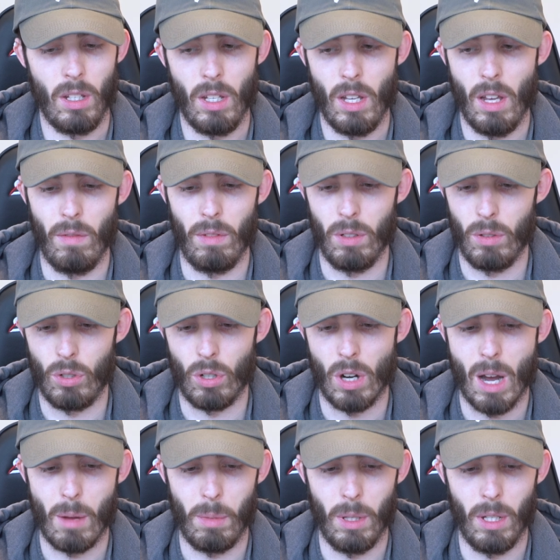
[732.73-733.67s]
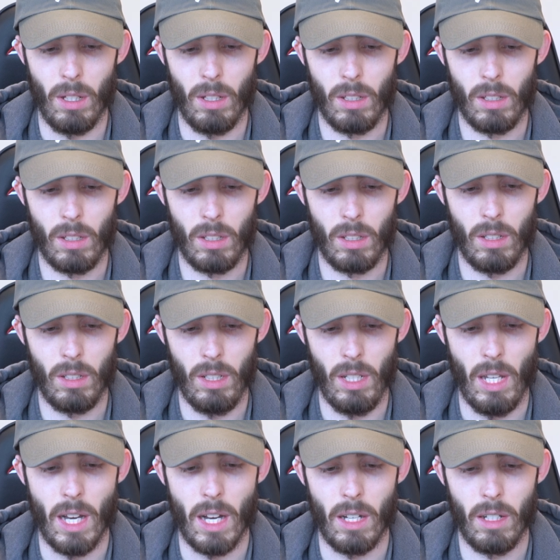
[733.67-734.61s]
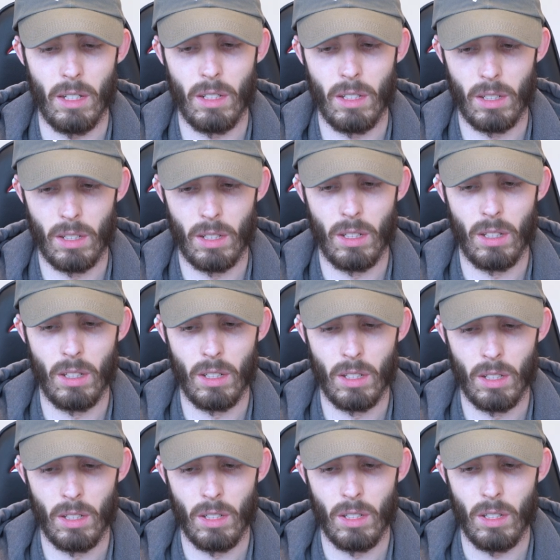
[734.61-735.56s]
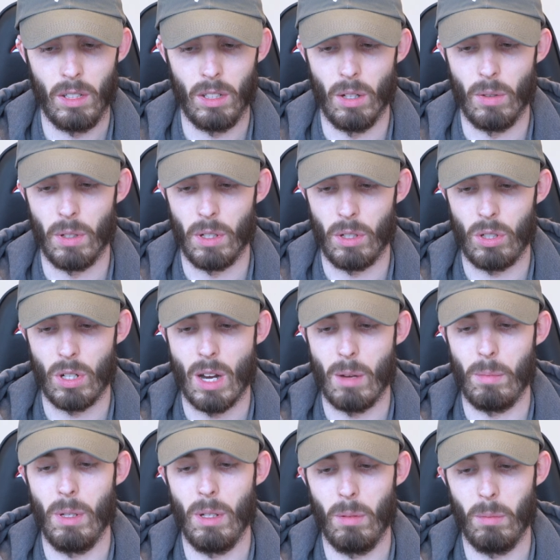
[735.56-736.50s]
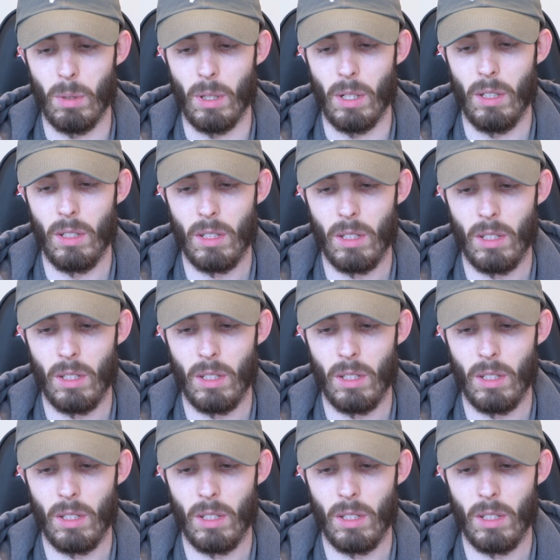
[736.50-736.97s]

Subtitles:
If you drop it, yeah, don't want to drop it, but